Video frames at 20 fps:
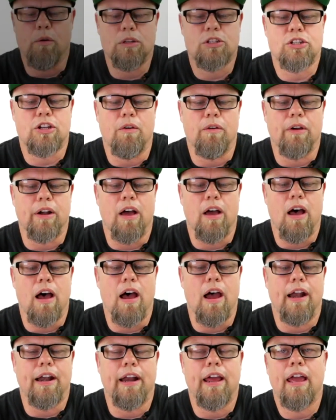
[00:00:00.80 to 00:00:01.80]
what's going
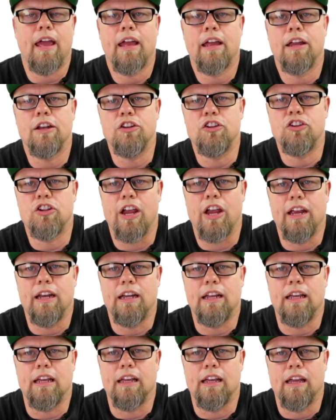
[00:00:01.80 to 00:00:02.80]
on?
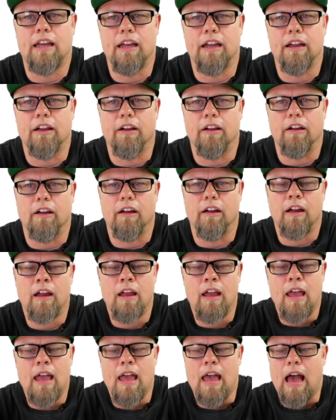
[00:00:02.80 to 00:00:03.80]
JD here.
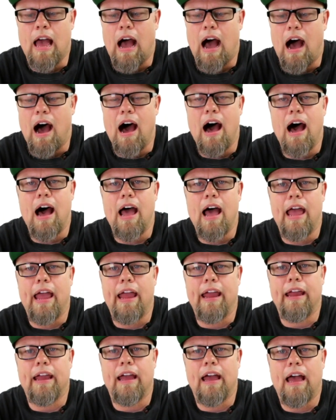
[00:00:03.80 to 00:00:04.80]

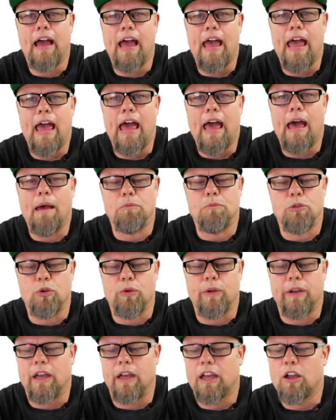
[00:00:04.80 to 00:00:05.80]
I am
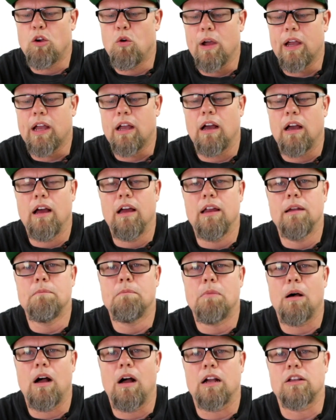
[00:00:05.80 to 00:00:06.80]
doing a quick
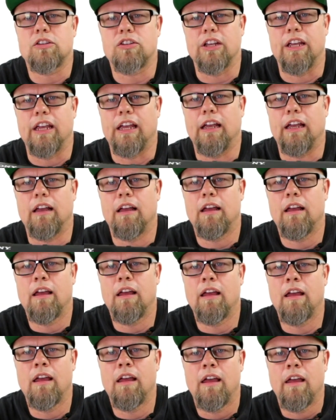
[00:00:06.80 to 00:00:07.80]
unboxing
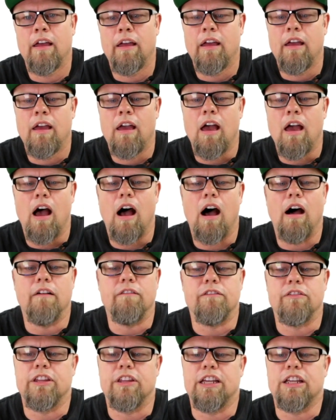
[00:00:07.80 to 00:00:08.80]

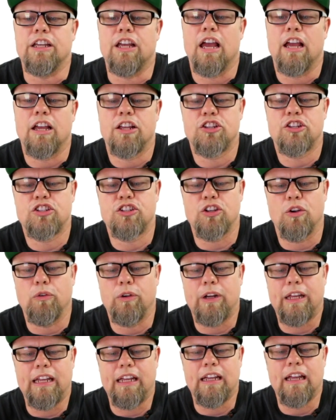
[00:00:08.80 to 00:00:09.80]
of the
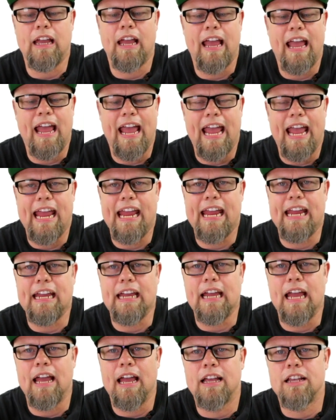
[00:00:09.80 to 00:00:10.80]
Sony
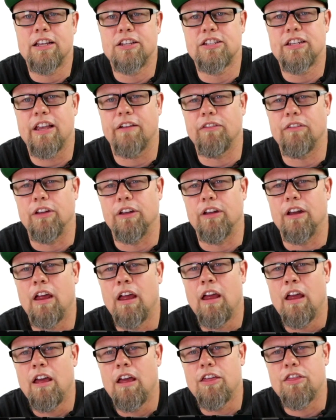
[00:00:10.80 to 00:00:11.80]
A7
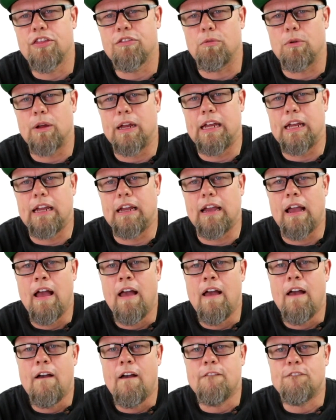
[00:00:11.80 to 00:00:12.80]
III
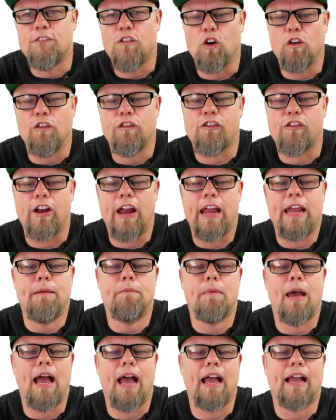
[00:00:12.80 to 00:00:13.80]
full
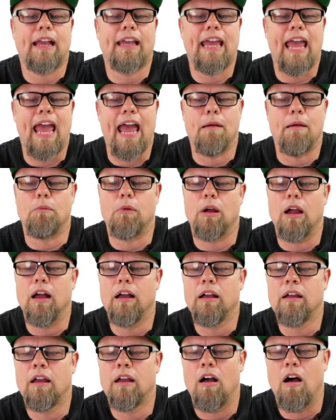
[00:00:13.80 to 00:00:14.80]
frame
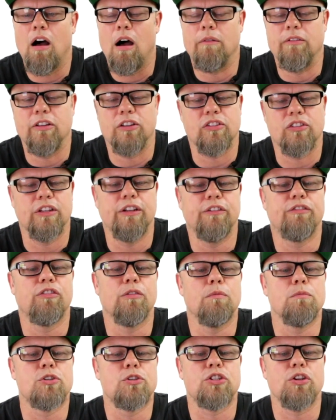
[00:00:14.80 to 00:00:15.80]
camera, obviously
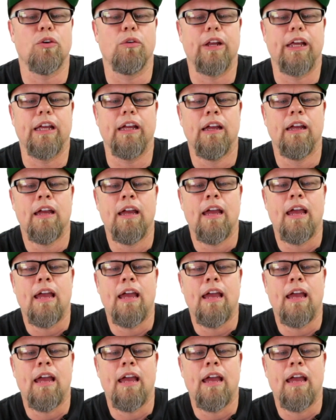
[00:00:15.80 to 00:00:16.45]
from Sony,